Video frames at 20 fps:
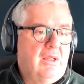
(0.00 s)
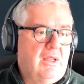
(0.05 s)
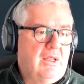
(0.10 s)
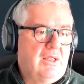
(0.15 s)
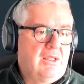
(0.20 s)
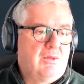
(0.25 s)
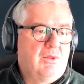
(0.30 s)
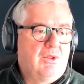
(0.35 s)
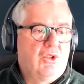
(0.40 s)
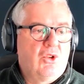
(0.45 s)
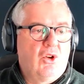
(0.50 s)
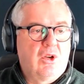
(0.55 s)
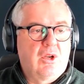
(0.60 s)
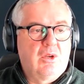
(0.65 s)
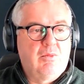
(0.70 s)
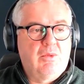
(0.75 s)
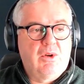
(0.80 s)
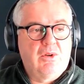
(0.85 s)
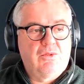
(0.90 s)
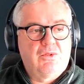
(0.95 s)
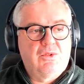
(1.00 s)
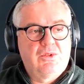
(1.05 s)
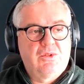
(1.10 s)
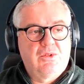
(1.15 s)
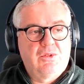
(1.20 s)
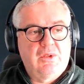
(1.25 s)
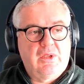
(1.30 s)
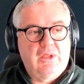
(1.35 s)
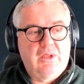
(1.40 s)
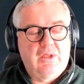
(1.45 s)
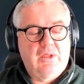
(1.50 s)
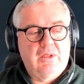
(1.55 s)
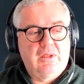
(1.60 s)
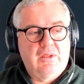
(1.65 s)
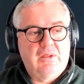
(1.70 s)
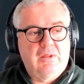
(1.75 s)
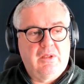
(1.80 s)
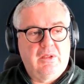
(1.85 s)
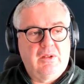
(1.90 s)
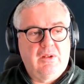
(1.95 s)
As we talk about
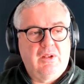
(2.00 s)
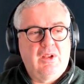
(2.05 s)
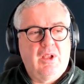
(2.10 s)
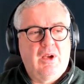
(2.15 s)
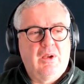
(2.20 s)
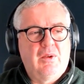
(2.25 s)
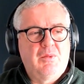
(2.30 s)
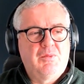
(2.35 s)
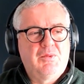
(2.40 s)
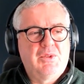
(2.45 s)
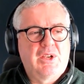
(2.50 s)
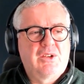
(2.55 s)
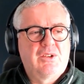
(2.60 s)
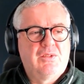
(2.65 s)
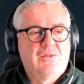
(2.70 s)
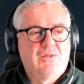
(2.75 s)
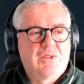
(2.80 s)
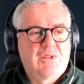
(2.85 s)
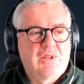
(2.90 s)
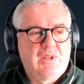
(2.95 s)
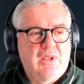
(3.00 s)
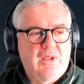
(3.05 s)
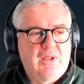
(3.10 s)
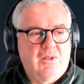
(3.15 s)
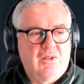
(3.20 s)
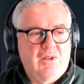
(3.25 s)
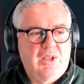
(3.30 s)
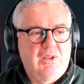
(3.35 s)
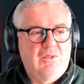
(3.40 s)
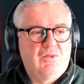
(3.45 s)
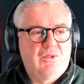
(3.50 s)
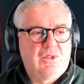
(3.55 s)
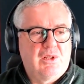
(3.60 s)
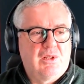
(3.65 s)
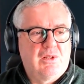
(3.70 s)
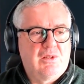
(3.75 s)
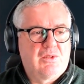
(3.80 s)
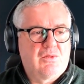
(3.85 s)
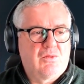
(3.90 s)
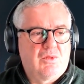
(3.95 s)
and the objectives and key
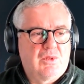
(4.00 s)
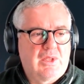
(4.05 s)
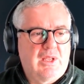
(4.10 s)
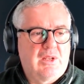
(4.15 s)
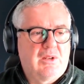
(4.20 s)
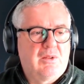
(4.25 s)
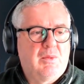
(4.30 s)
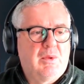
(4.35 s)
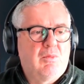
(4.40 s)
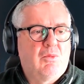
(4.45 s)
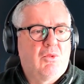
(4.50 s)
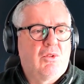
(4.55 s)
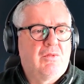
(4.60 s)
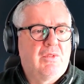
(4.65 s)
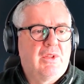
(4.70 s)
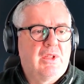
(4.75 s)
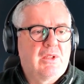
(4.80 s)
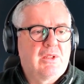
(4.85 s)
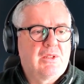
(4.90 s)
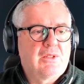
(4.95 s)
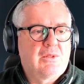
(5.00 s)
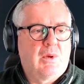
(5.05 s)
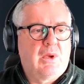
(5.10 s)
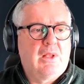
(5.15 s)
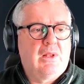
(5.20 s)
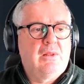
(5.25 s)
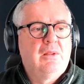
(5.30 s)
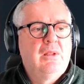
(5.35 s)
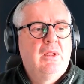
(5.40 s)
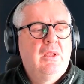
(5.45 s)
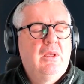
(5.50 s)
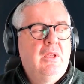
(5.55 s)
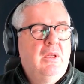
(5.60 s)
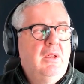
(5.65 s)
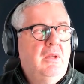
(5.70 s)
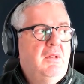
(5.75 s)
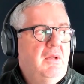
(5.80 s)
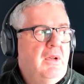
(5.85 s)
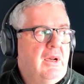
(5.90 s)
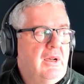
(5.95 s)
results would get a bit more vague as well
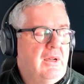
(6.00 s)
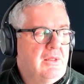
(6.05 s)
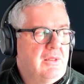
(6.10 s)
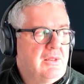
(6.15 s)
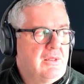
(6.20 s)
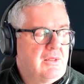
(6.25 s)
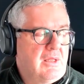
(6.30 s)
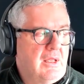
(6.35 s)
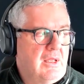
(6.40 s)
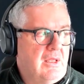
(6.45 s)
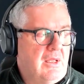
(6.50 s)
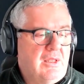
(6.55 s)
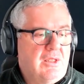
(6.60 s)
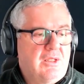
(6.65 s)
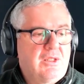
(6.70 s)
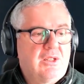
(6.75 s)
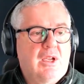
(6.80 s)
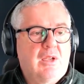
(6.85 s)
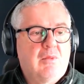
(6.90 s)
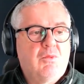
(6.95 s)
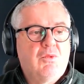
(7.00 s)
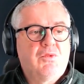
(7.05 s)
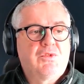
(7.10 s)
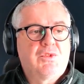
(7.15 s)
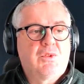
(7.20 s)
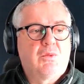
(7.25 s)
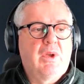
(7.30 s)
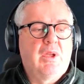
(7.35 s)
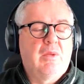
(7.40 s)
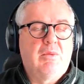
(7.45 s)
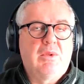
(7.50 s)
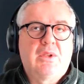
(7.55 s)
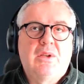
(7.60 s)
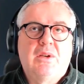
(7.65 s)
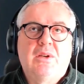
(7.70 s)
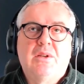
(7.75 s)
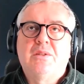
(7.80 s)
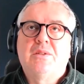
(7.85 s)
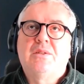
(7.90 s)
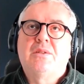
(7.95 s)
as time moves away,
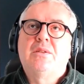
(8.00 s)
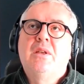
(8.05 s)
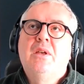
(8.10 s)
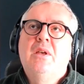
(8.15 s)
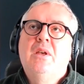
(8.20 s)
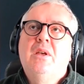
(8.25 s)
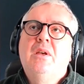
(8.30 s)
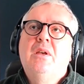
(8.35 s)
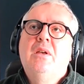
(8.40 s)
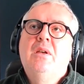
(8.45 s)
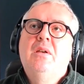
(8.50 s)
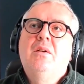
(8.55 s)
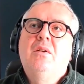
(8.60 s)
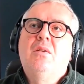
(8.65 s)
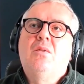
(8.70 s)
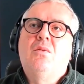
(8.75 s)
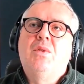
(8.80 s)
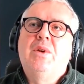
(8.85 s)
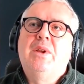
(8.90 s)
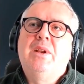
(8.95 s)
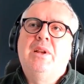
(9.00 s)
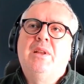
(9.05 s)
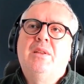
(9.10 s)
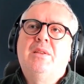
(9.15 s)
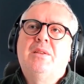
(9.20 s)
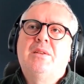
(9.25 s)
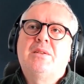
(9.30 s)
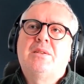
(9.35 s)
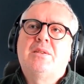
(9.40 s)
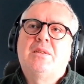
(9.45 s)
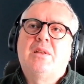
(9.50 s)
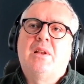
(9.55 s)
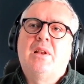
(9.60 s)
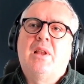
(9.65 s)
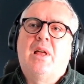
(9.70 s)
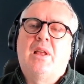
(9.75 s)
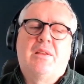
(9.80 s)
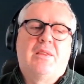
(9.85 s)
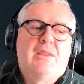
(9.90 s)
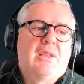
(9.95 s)
because really there's
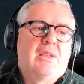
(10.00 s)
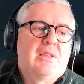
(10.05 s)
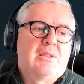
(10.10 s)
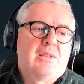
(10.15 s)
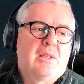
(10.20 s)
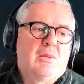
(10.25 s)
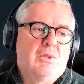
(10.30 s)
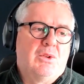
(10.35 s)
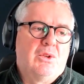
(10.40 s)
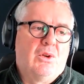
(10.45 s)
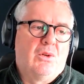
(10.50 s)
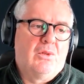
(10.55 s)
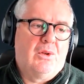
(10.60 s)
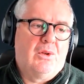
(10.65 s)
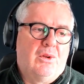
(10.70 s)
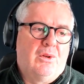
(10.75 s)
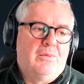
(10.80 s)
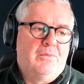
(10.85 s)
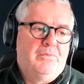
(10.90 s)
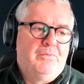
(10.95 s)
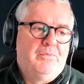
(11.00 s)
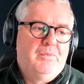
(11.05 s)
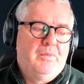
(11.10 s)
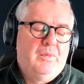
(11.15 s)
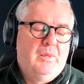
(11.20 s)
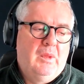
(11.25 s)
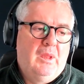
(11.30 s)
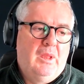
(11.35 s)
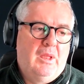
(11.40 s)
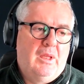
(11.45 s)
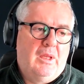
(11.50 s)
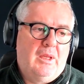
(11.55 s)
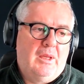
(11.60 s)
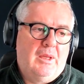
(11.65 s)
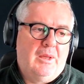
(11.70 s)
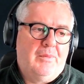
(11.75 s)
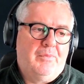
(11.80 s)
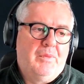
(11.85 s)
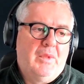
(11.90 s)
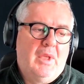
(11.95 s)
a lot of things we don't know.
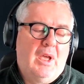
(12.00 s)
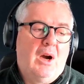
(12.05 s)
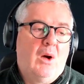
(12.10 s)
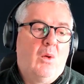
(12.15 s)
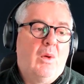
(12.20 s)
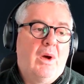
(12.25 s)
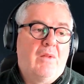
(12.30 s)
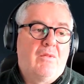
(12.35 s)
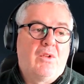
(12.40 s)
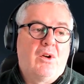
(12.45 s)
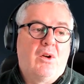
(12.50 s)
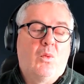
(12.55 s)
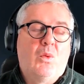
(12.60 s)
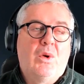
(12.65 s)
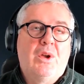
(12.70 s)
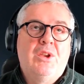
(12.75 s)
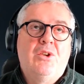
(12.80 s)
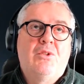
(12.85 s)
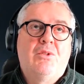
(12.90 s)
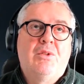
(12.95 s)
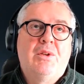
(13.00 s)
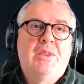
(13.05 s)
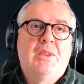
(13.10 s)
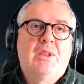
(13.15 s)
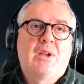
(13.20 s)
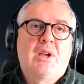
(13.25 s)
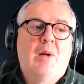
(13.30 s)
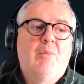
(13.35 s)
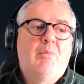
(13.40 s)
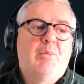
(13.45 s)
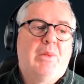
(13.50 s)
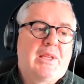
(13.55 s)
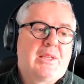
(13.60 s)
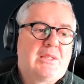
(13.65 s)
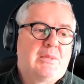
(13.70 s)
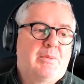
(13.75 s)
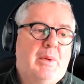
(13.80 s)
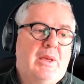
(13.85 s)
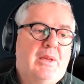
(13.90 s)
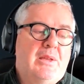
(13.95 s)
However, when you're in the
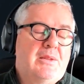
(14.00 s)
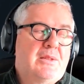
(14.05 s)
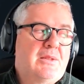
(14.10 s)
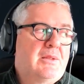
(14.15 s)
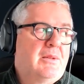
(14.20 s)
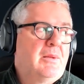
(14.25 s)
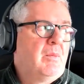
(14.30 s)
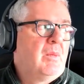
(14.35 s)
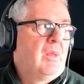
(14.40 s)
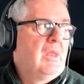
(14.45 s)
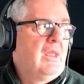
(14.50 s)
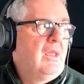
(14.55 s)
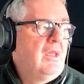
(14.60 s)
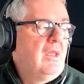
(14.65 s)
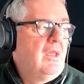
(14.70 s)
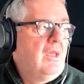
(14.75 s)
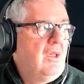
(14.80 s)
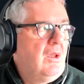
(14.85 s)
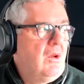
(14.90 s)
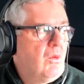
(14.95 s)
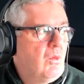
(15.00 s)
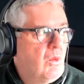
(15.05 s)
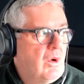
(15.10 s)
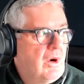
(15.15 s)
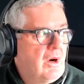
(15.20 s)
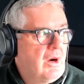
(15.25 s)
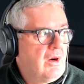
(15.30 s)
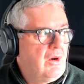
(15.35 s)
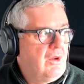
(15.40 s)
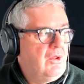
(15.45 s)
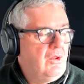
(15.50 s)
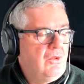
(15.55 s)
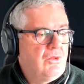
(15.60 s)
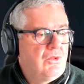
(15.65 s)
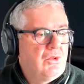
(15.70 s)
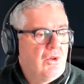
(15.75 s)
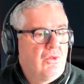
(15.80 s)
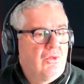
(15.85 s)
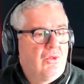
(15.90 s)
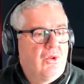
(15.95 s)
complex space where
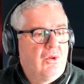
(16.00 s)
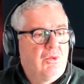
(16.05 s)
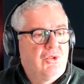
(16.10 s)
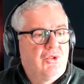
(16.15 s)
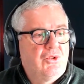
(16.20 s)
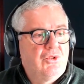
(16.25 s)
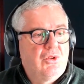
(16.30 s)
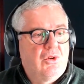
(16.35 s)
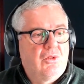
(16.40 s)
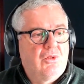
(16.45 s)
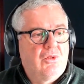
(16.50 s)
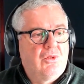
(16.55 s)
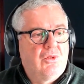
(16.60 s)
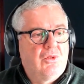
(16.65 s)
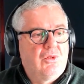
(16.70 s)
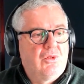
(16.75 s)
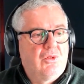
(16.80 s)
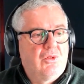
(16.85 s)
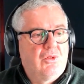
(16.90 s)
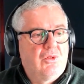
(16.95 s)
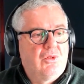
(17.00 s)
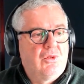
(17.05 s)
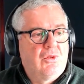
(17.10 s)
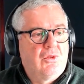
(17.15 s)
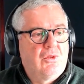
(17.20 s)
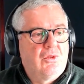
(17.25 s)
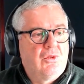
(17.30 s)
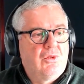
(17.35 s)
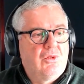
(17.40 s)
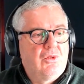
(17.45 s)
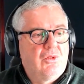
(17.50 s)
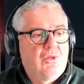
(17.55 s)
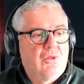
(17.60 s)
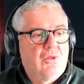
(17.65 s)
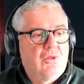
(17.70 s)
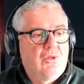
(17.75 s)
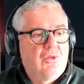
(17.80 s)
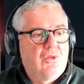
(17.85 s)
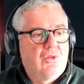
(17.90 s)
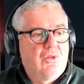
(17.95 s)
you don't know what you don't know,
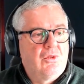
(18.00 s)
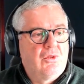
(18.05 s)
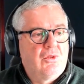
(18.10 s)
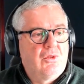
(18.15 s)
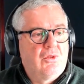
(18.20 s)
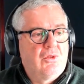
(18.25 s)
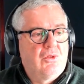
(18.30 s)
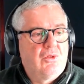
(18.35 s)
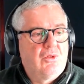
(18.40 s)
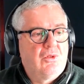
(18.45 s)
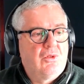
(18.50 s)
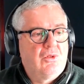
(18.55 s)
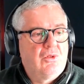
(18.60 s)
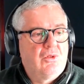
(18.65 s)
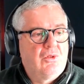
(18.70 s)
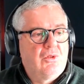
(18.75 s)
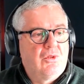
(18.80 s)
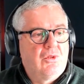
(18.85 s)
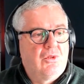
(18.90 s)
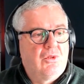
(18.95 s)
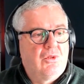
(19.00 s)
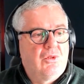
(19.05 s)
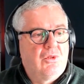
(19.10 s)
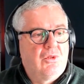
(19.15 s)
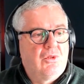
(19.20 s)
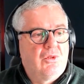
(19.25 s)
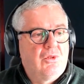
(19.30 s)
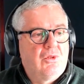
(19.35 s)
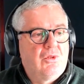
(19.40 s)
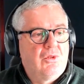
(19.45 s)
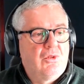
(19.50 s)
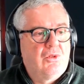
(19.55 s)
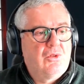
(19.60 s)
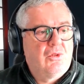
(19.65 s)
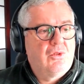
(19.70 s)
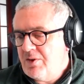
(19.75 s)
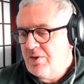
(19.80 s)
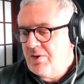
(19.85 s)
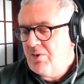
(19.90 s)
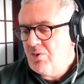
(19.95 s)
where actually even if all your experts get
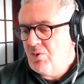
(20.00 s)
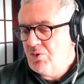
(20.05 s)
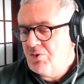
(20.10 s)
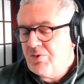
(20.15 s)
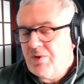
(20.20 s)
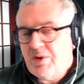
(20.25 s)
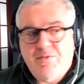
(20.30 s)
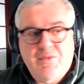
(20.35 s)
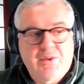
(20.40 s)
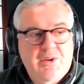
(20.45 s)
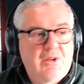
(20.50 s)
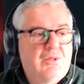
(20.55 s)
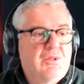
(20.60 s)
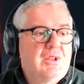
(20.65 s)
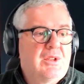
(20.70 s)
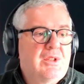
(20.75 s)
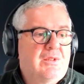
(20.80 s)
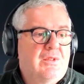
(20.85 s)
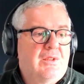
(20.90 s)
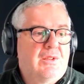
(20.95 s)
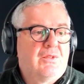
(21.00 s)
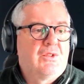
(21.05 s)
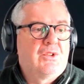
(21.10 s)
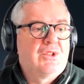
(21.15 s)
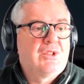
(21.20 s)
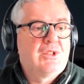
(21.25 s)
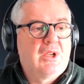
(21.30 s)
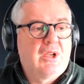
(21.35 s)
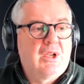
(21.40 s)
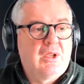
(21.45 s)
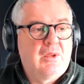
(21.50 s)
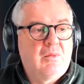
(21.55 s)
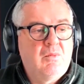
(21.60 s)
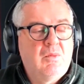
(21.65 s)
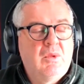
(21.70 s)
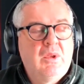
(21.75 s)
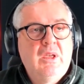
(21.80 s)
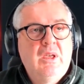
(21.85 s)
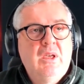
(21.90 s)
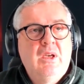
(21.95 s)
together, they won't really figure out things for the first
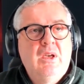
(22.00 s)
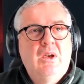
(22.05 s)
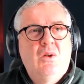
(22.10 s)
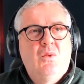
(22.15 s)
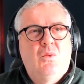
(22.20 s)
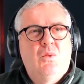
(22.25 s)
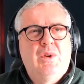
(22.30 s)
time,